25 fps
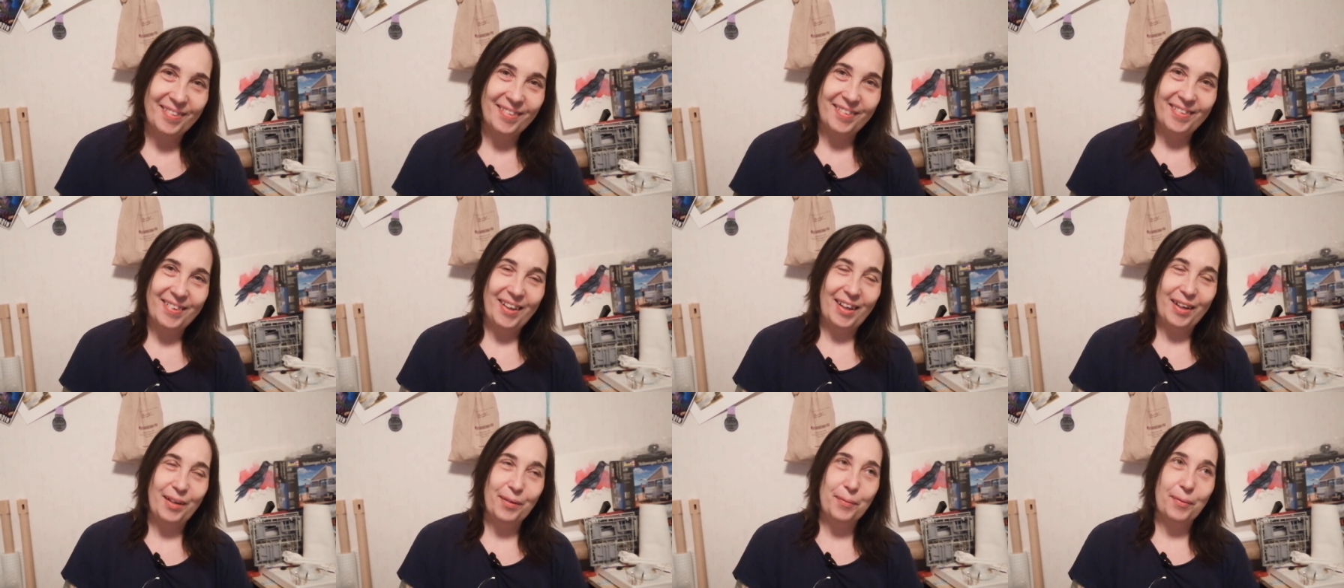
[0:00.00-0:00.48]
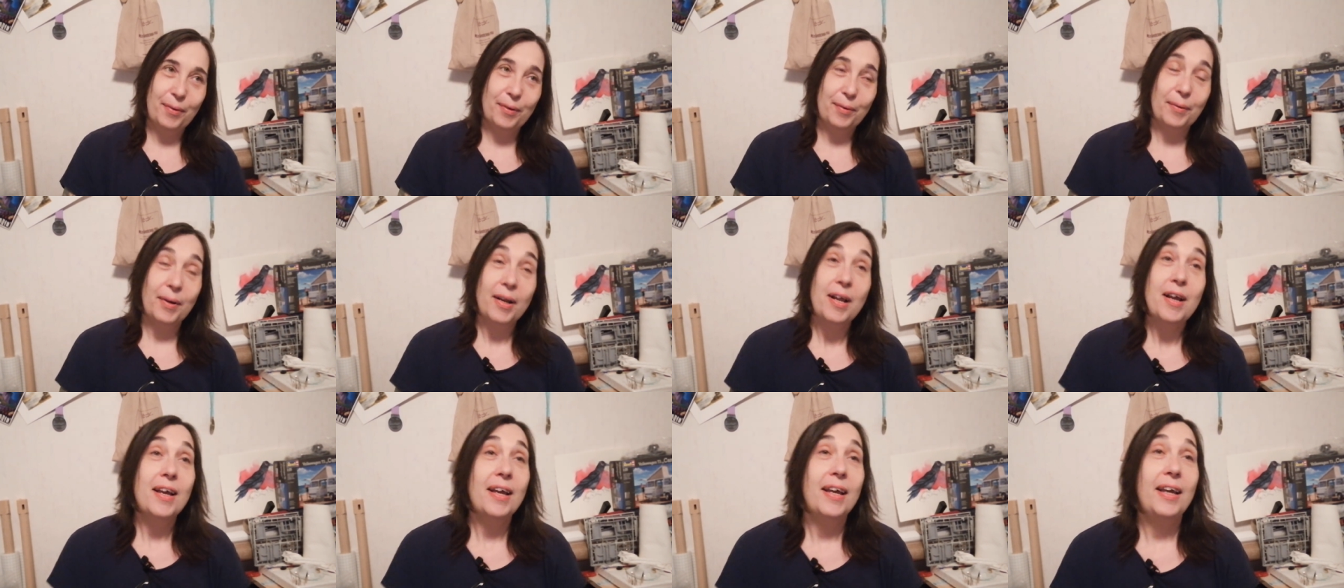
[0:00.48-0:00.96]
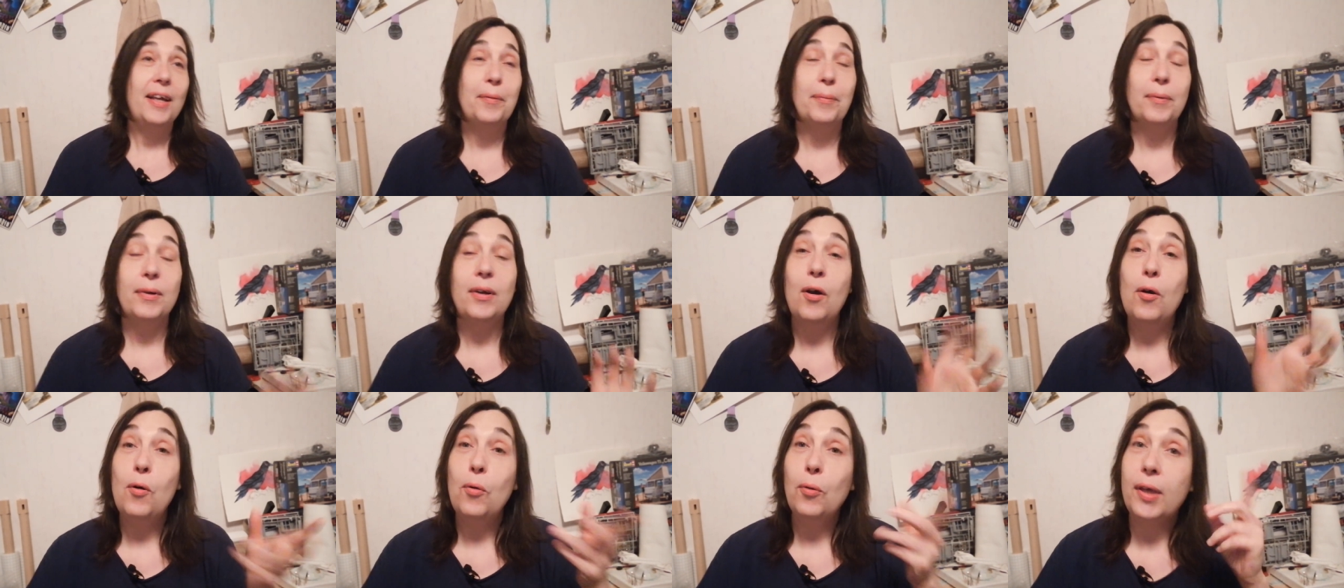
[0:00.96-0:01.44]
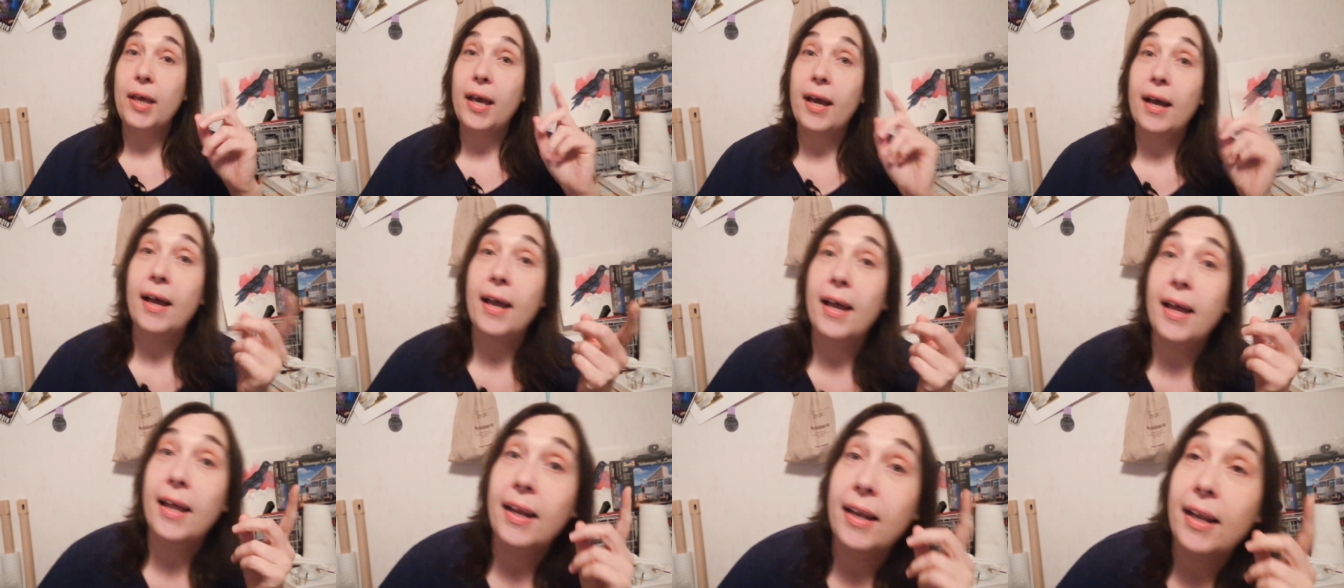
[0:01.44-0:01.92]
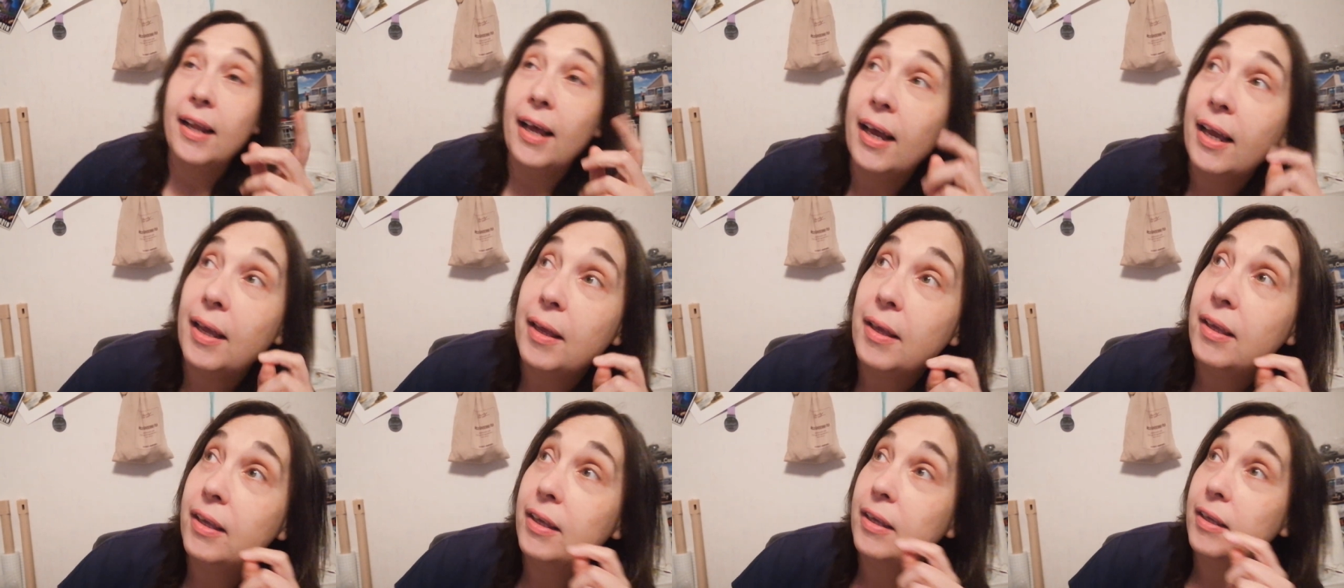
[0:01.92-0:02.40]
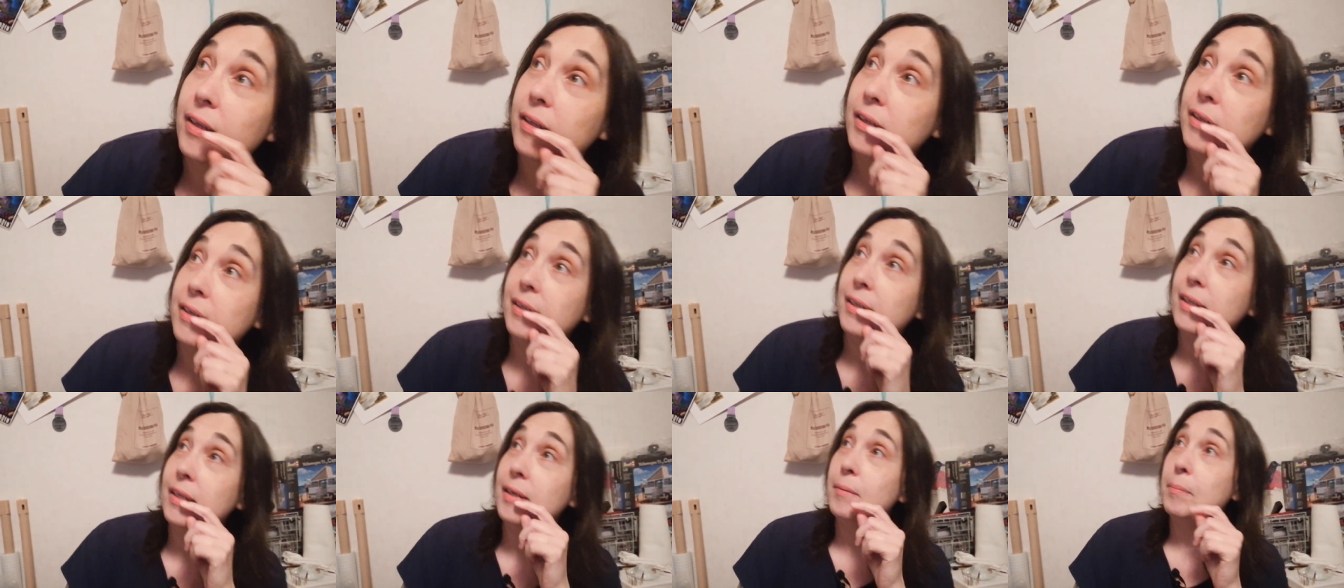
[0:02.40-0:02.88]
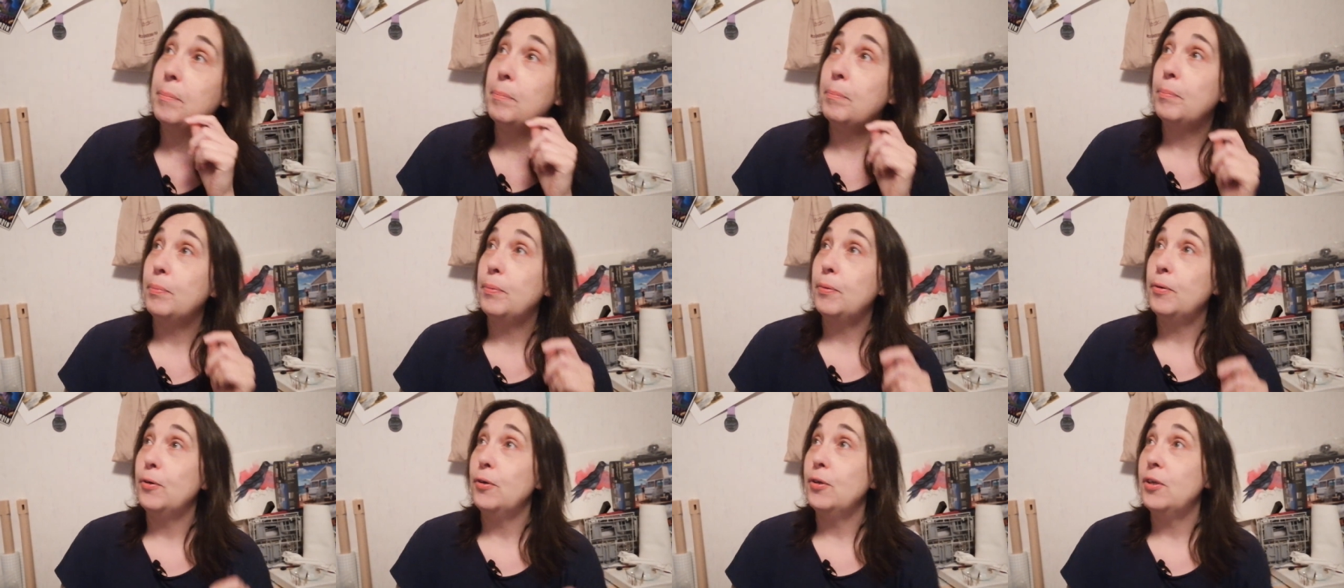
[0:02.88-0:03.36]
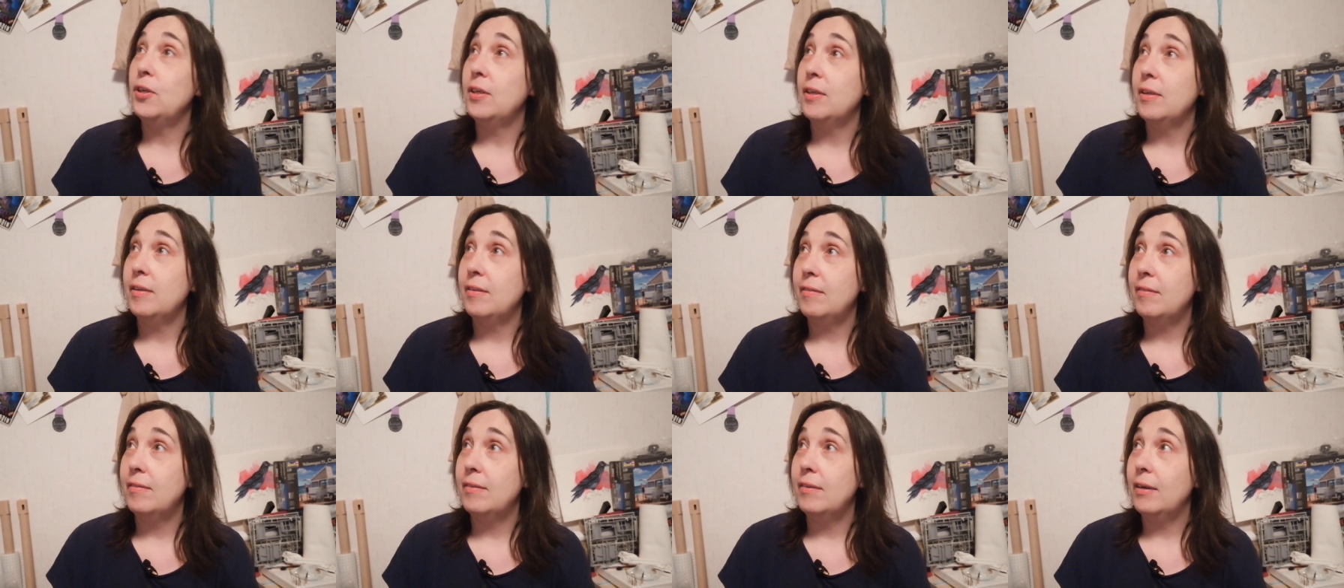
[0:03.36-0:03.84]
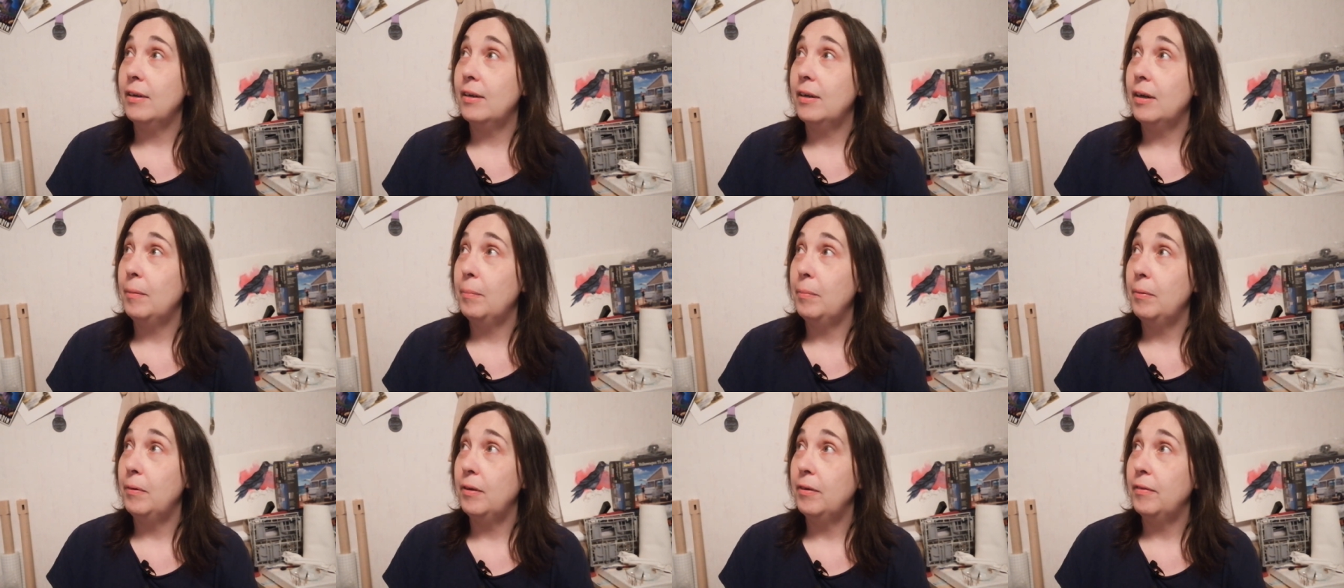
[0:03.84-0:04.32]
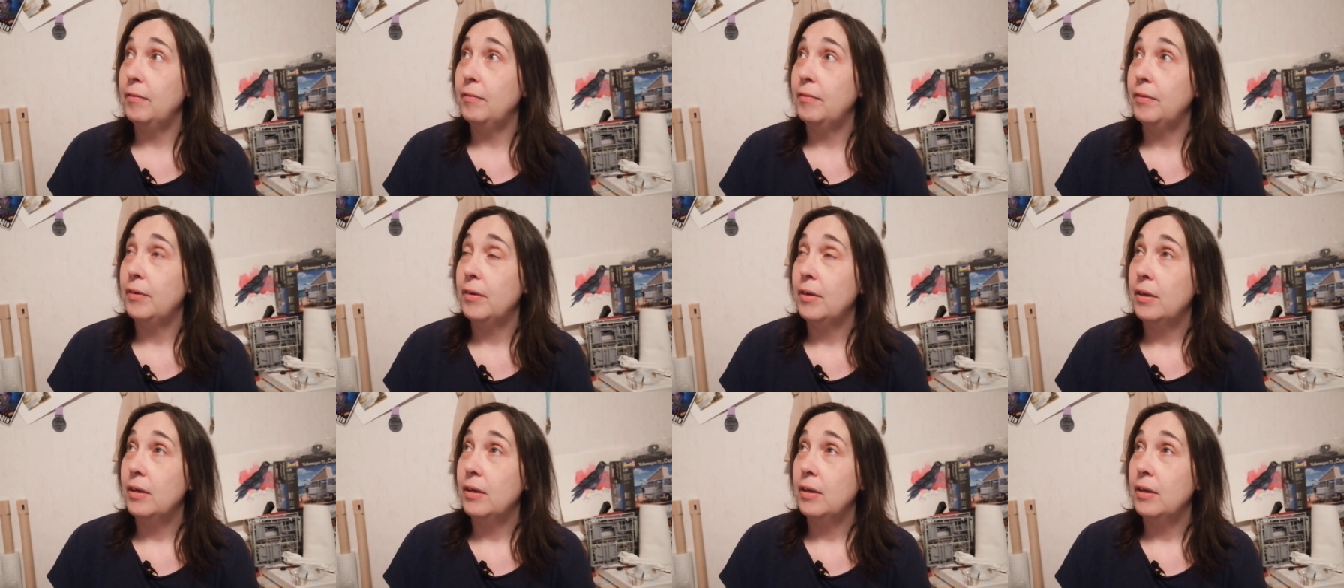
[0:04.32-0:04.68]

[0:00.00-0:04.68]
tell anyone. Oh yeah, and I did purchase a couple of